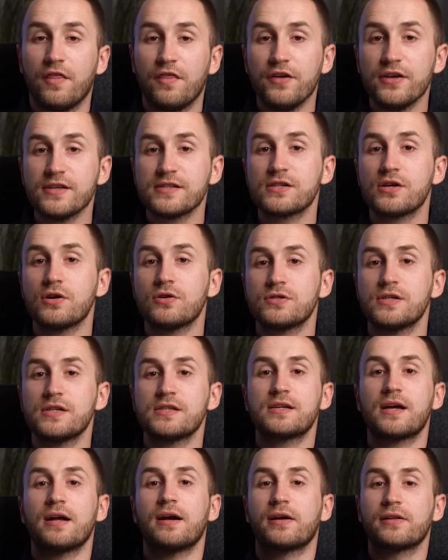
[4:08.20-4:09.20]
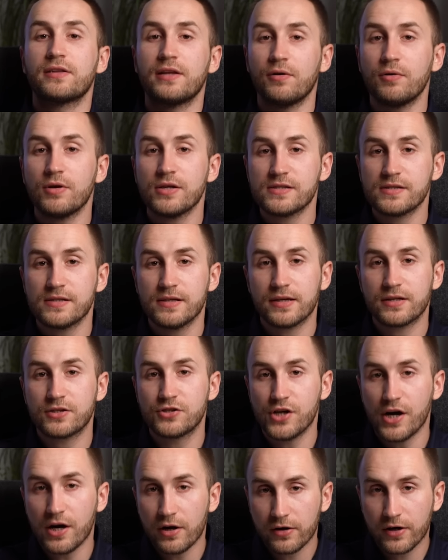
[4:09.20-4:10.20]
This causes characteristic
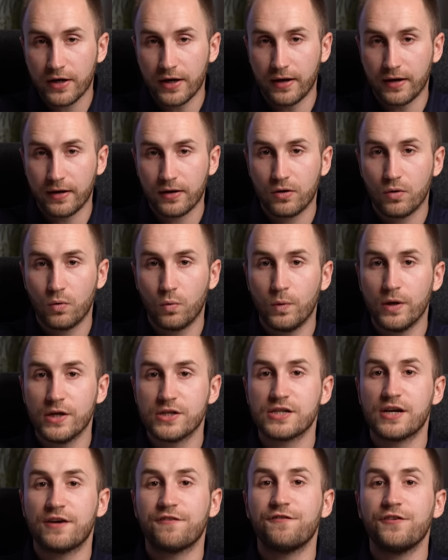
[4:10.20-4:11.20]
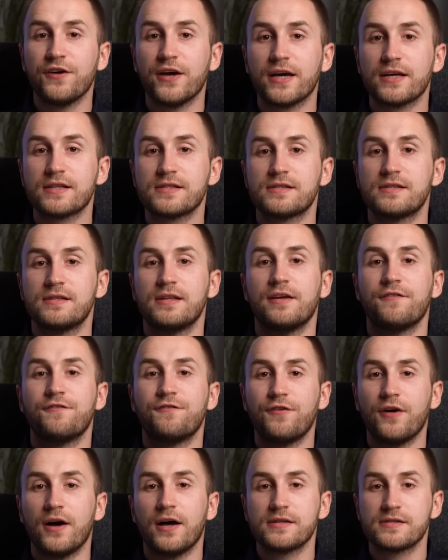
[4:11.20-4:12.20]
jerking, which affects the
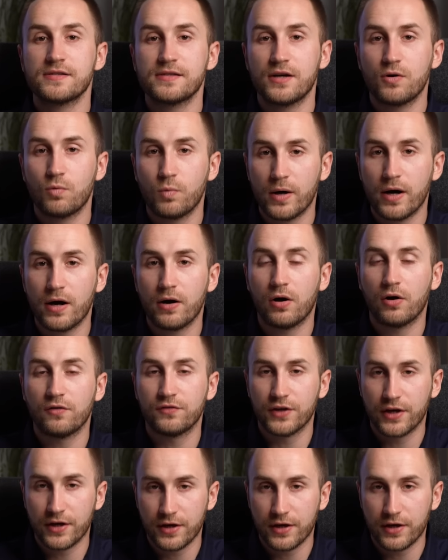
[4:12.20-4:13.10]
faster wear of the